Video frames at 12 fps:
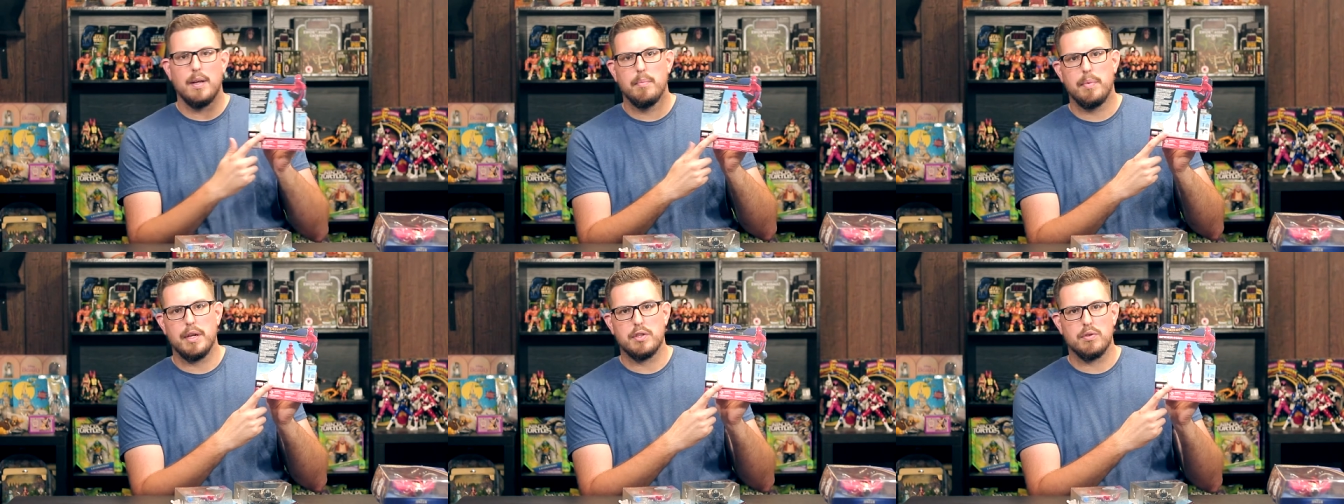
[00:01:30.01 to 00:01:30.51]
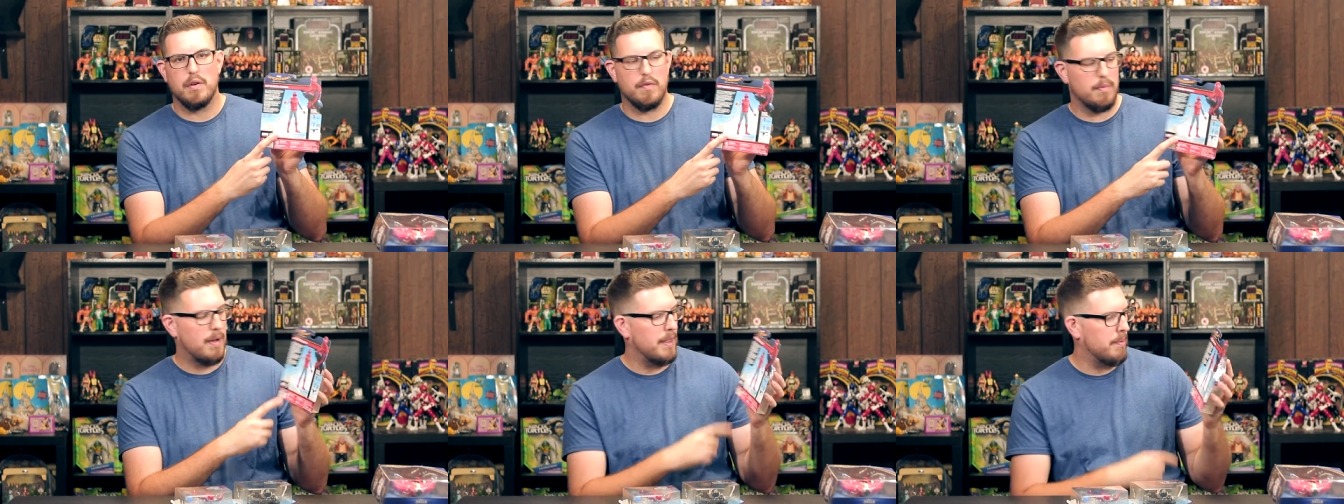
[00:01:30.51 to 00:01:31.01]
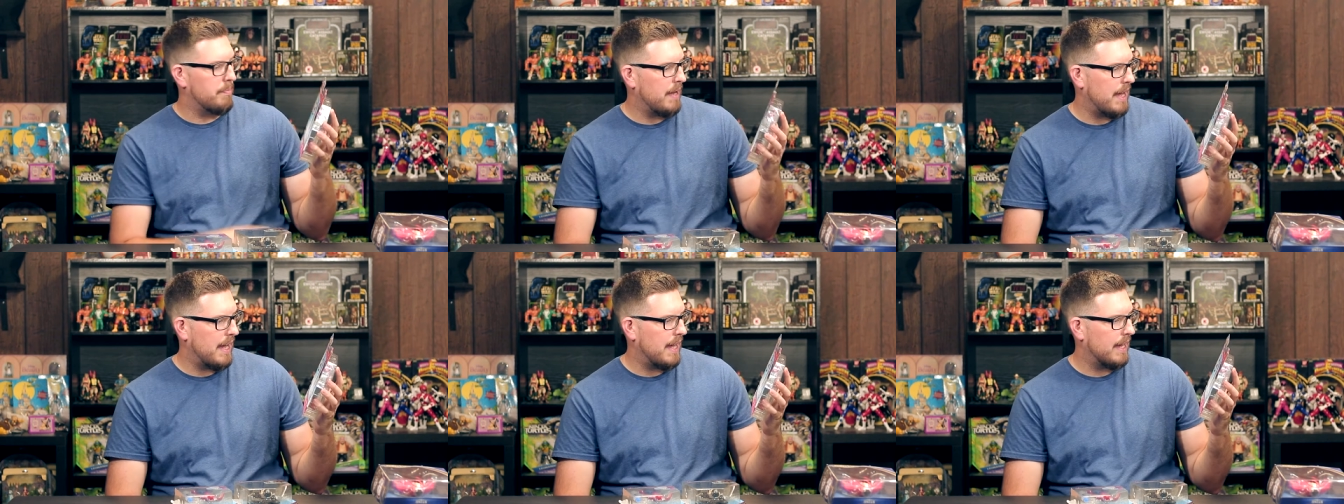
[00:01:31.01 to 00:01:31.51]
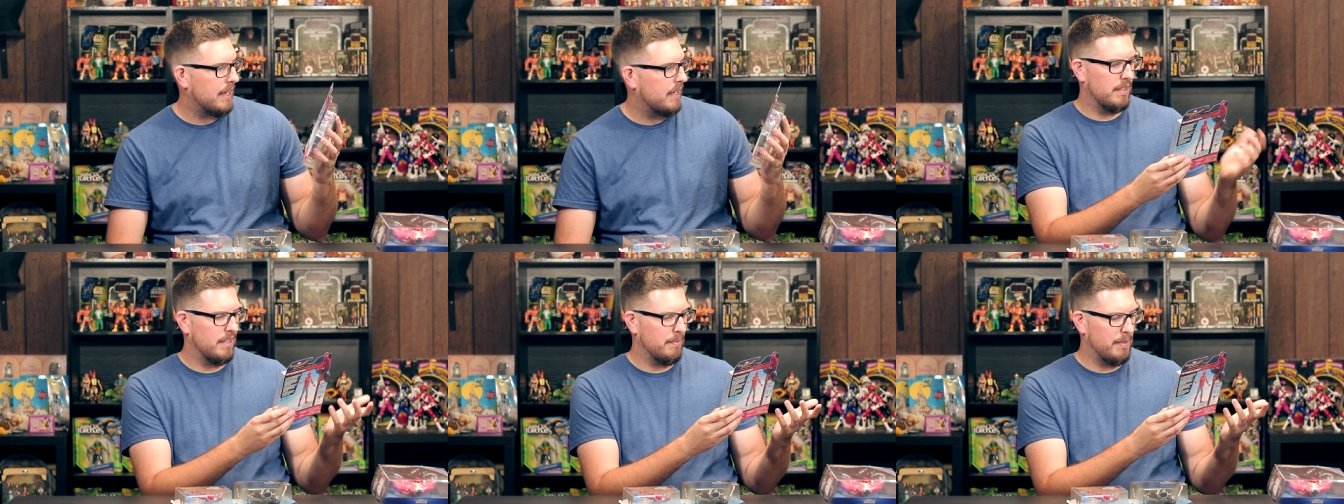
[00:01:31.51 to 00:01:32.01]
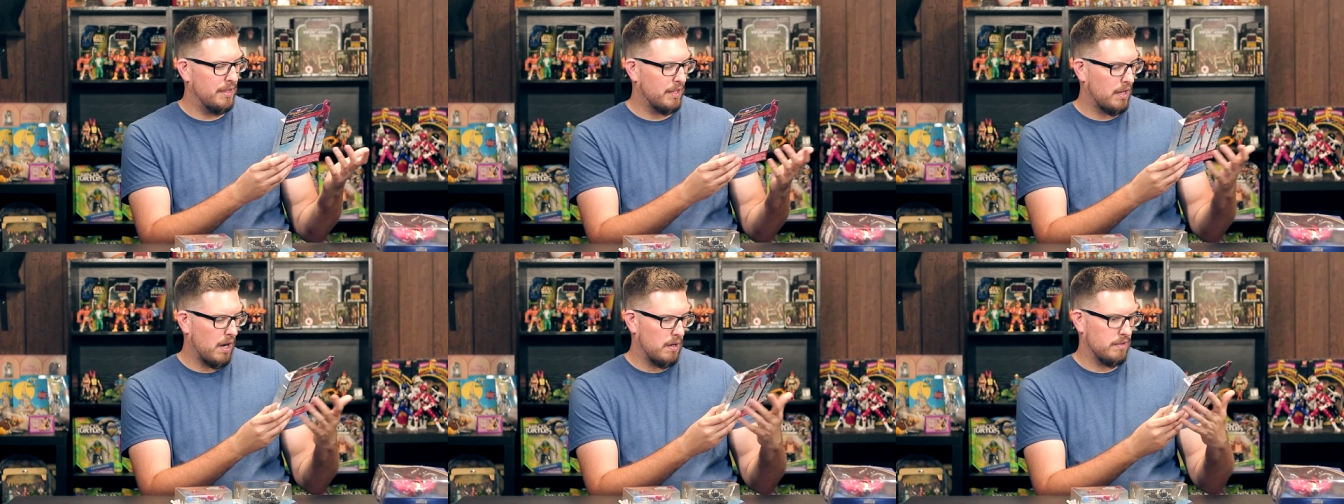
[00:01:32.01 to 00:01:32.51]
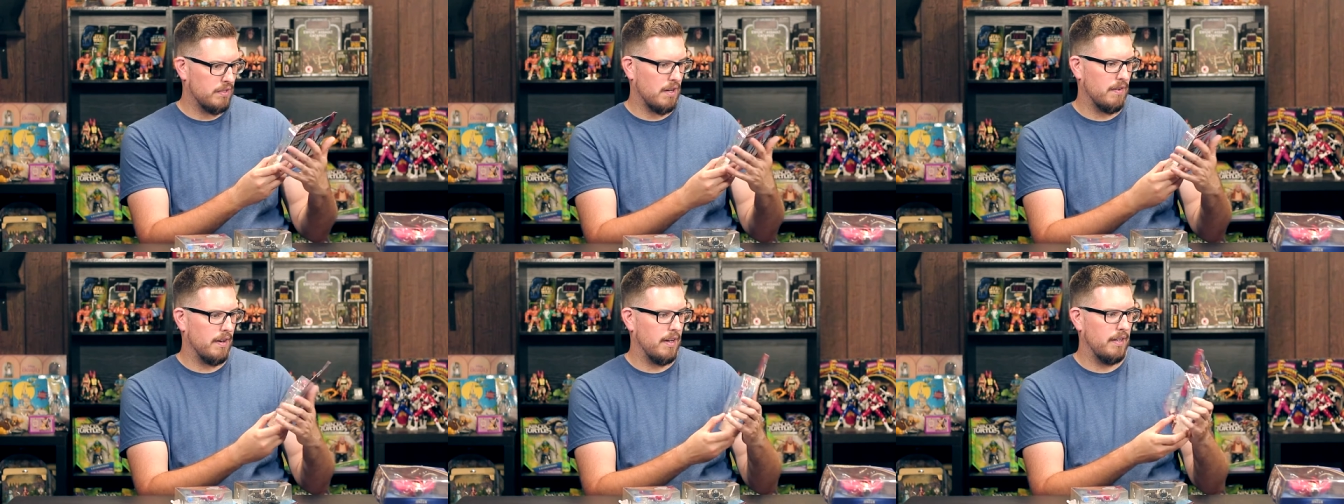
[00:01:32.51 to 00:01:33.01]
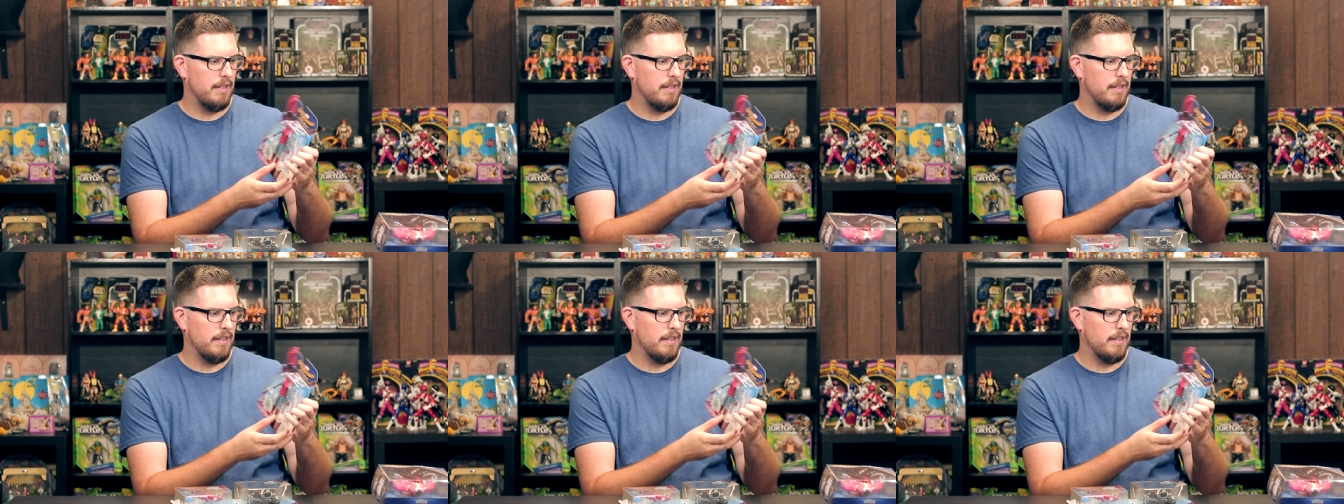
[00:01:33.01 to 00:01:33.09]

Picture of him on the back. I mean, the card's all right.